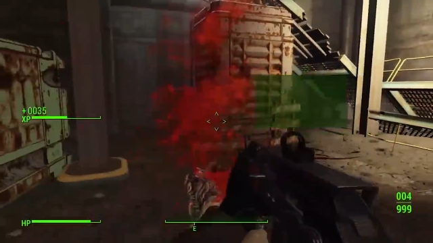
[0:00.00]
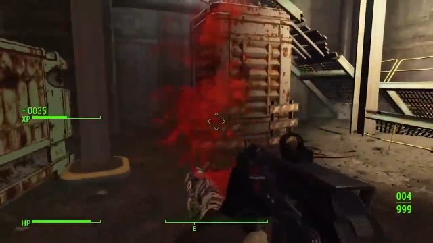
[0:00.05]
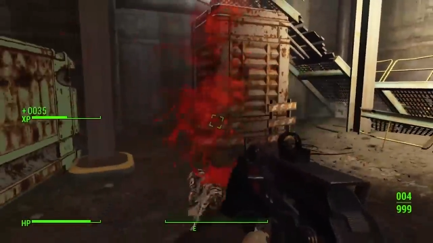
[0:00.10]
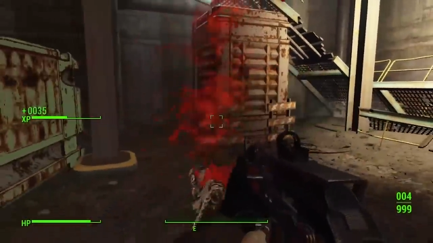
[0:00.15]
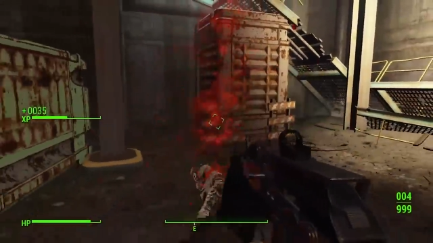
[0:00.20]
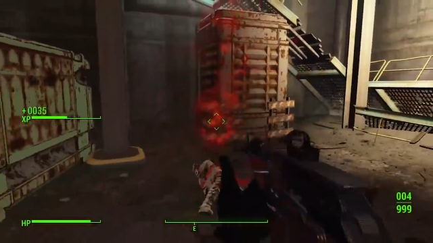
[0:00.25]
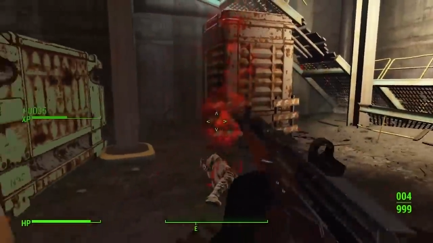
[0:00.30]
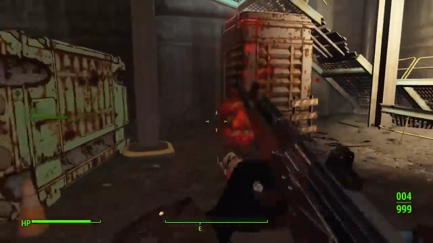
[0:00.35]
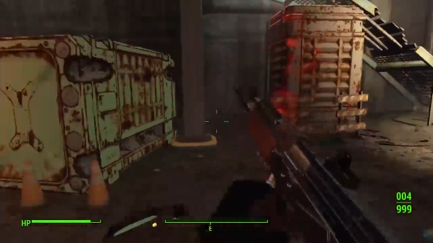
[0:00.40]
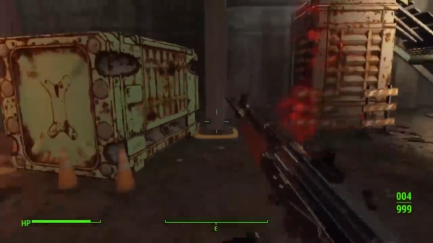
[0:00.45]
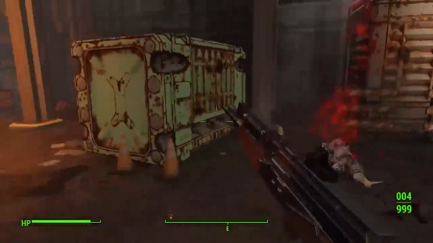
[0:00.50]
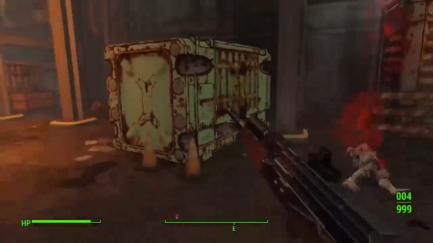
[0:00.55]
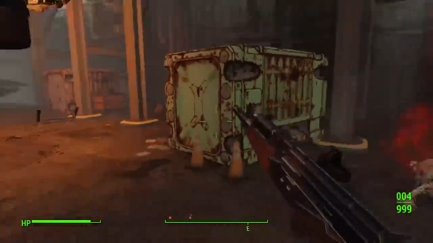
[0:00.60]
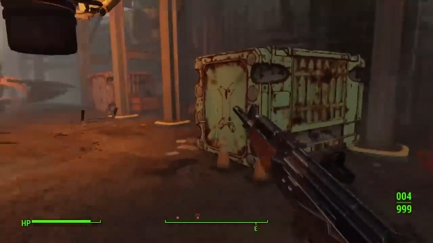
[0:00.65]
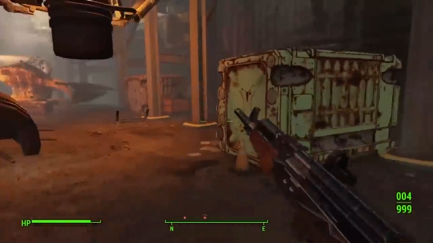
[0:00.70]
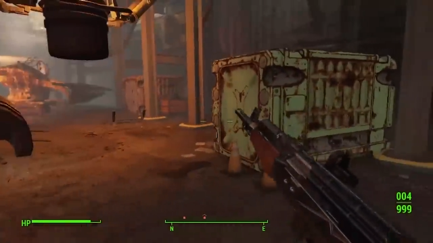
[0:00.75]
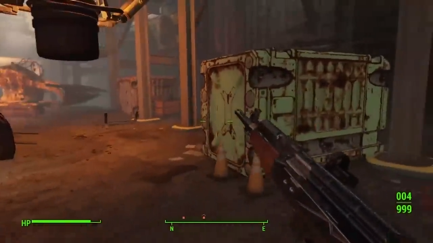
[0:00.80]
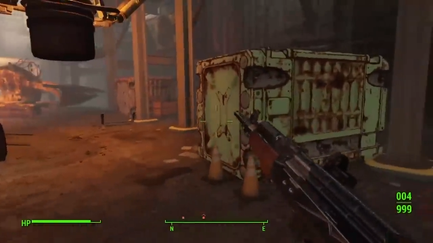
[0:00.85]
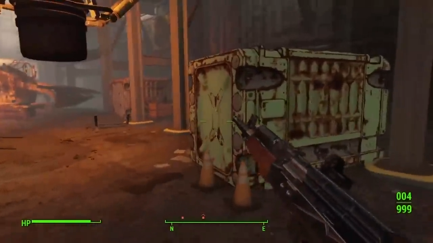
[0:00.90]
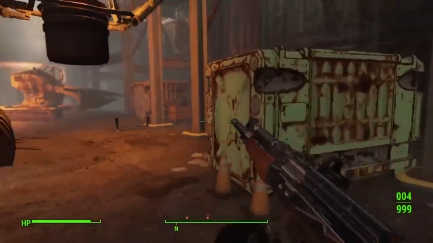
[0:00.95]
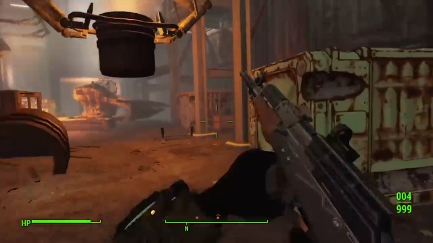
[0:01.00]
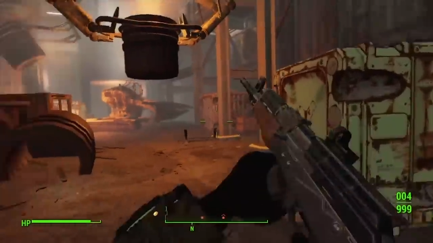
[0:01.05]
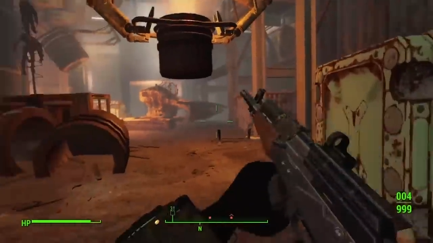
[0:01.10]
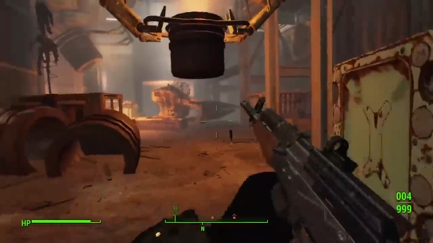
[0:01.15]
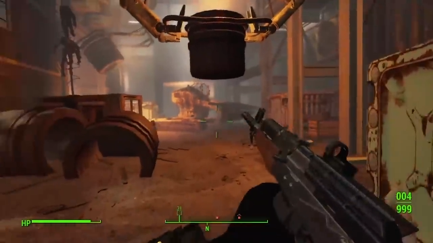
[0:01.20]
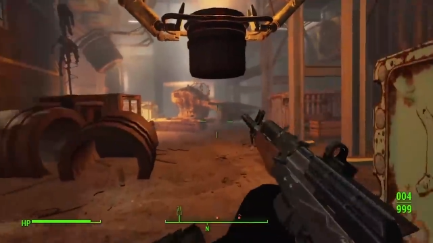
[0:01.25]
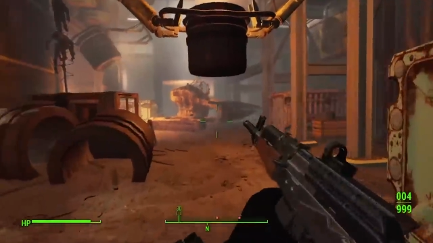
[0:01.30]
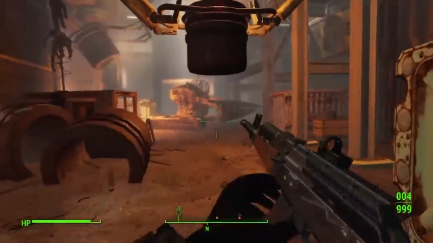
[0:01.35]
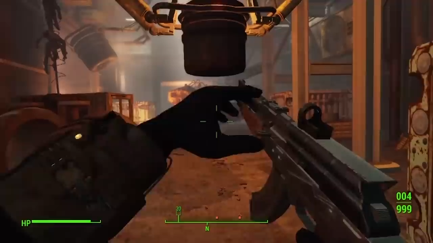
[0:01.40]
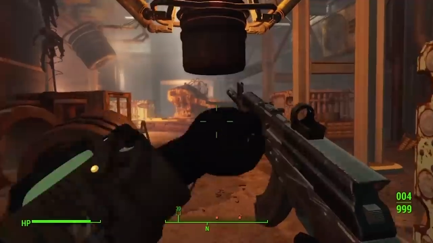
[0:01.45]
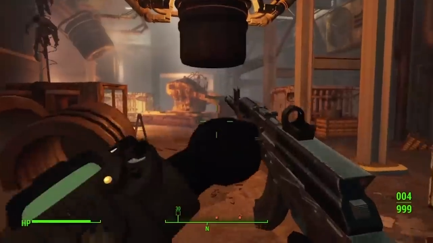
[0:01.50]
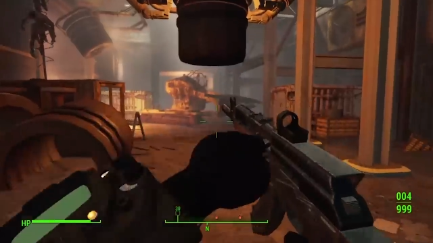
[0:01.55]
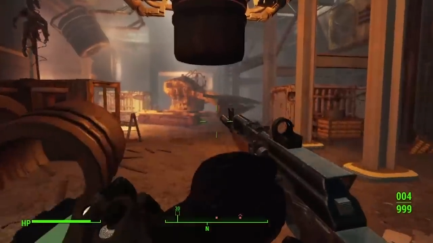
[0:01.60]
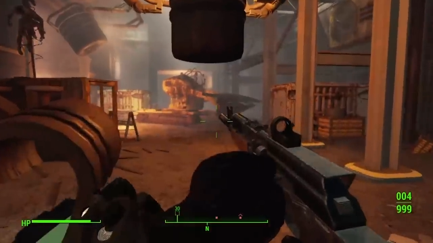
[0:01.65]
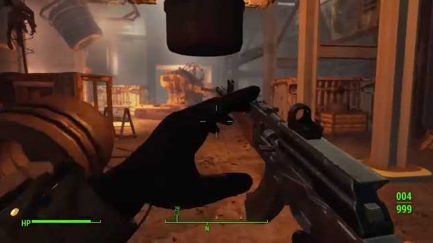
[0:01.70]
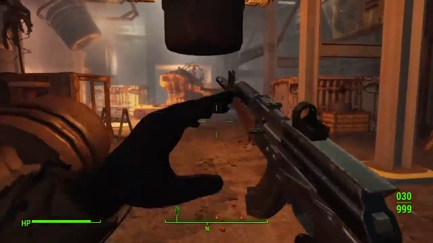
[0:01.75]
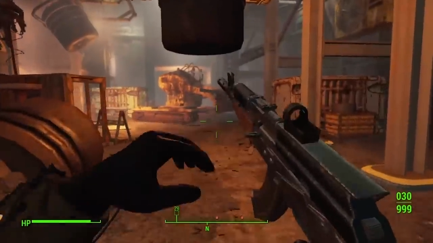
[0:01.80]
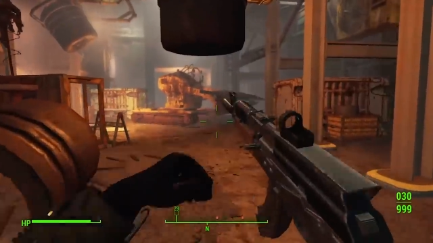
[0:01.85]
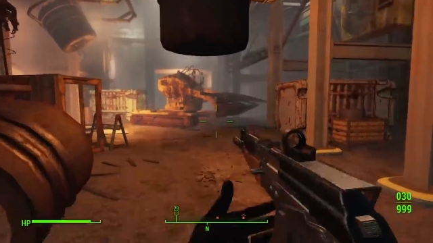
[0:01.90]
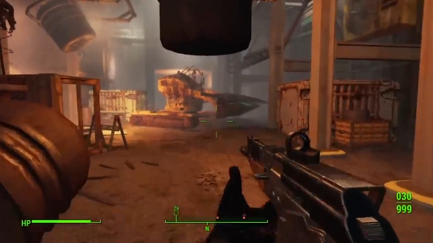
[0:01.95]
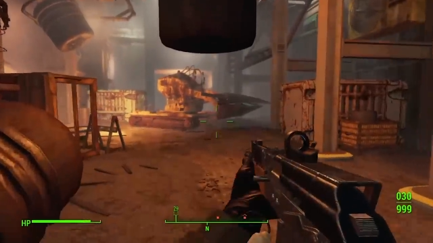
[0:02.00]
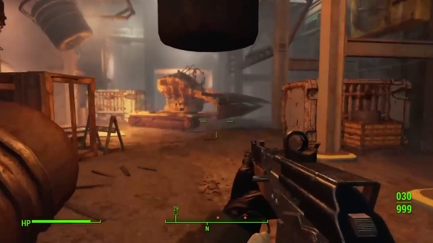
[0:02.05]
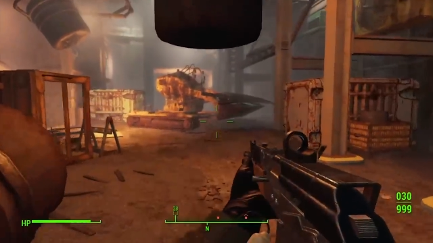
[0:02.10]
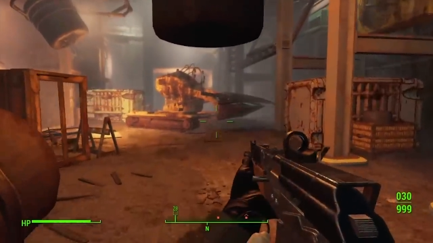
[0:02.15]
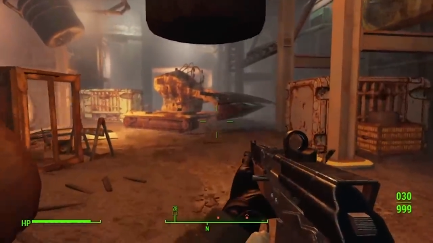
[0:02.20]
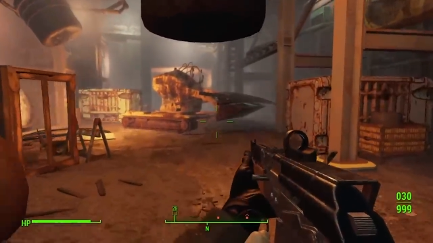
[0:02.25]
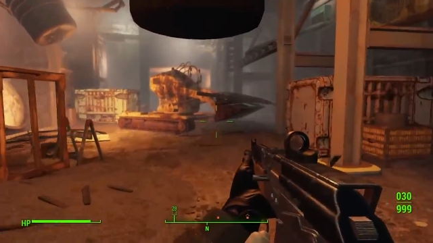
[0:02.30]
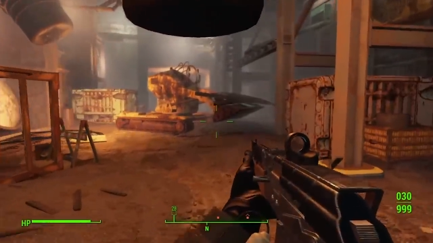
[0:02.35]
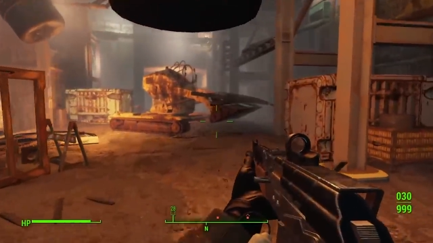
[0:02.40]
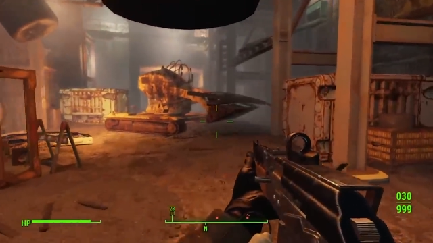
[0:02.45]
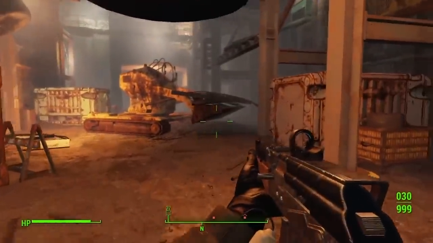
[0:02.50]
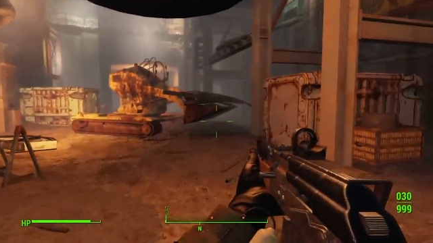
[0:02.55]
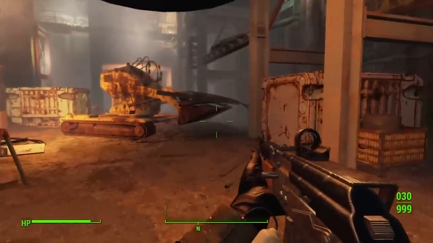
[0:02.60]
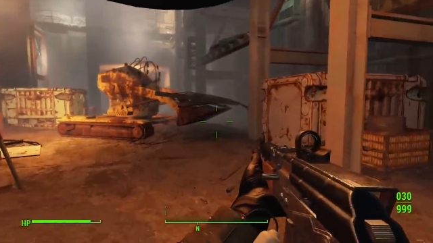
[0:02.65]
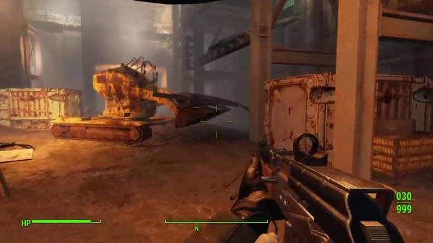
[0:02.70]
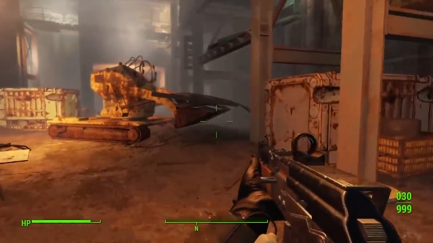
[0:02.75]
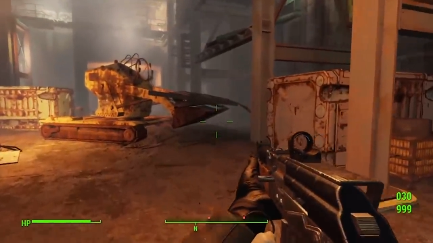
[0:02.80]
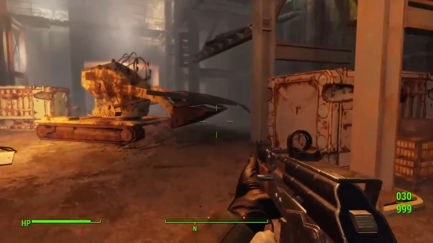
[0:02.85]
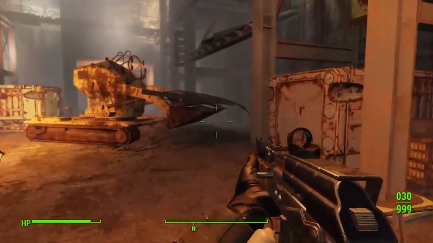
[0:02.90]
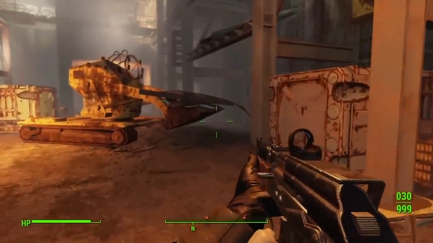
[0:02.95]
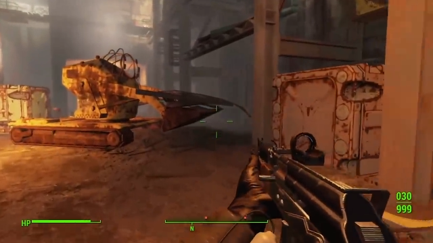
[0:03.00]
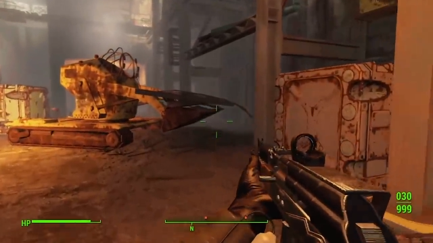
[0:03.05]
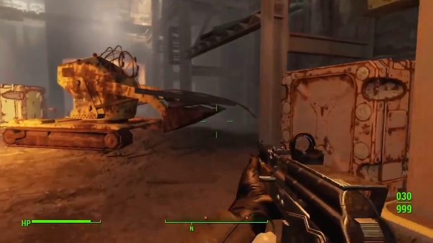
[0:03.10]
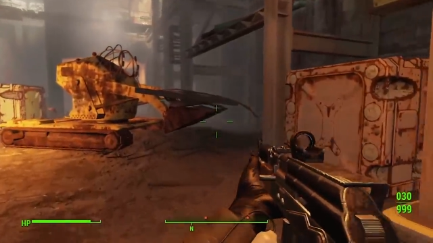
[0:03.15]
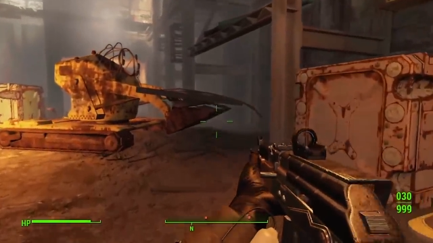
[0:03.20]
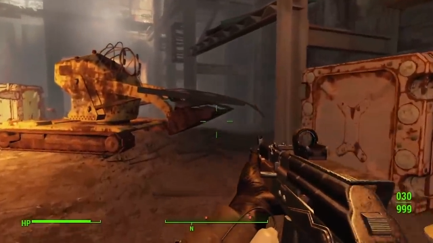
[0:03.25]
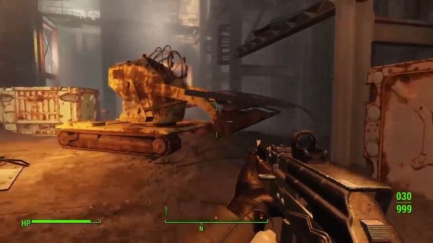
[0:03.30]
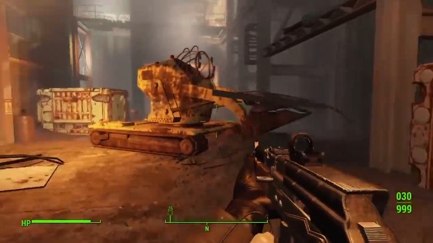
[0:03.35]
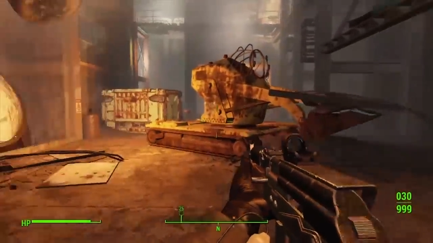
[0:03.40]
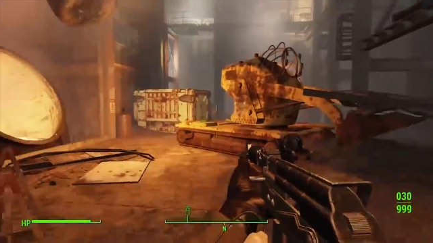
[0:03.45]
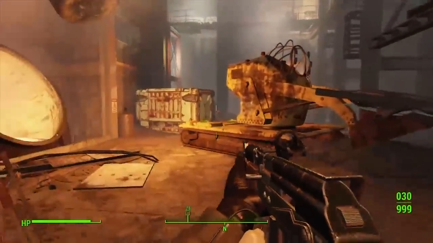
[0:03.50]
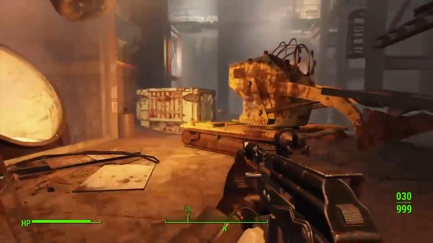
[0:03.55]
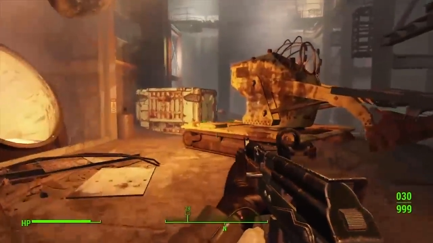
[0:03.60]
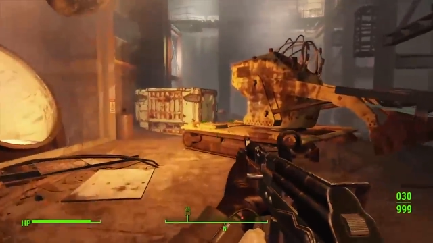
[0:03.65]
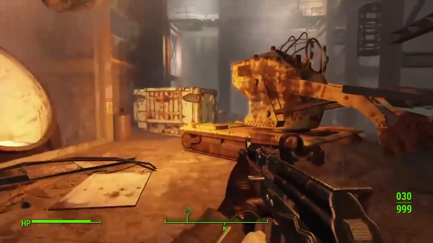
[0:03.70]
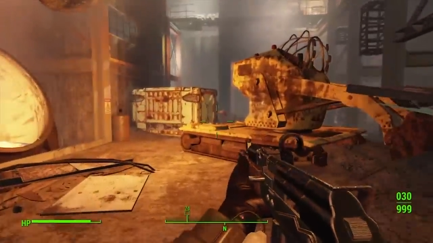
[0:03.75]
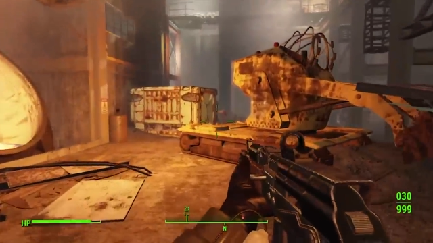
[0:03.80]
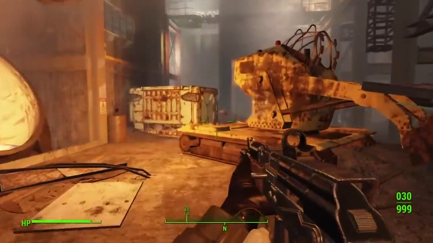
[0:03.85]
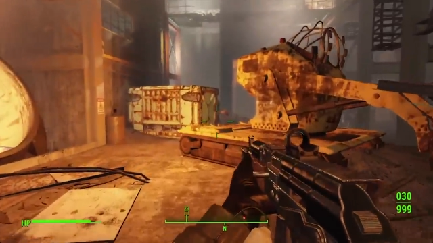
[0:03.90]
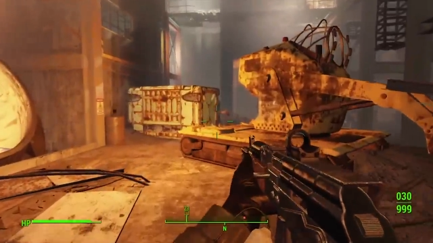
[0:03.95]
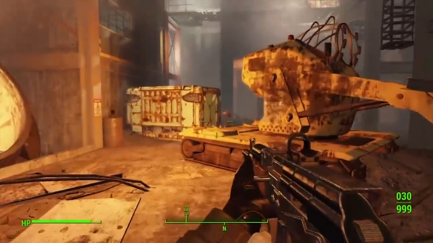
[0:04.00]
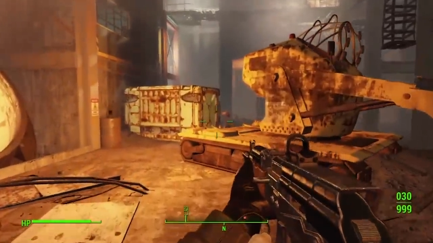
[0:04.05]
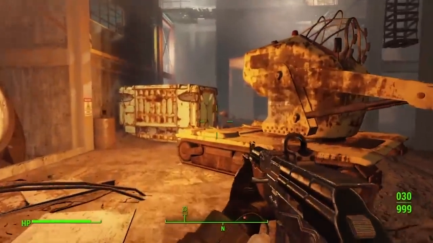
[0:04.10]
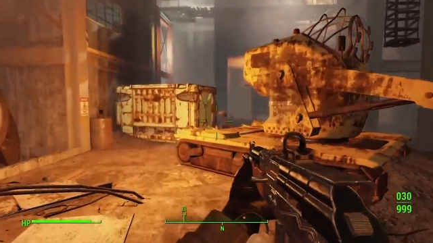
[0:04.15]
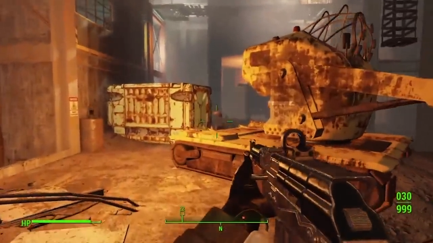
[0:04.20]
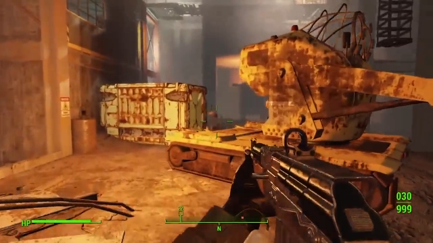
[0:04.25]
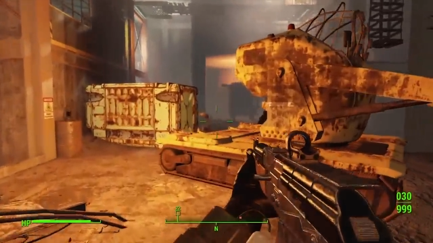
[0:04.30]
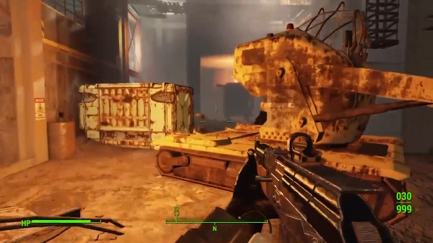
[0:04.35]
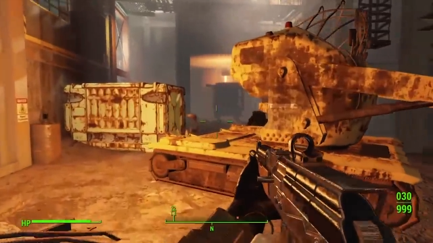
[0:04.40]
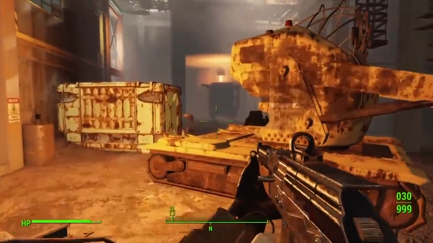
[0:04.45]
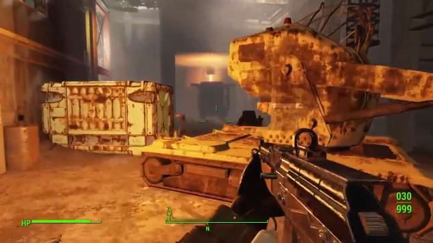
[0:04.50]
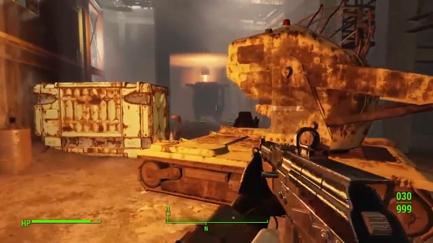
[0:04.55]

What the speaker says: No face is visible, so there are no lips to read.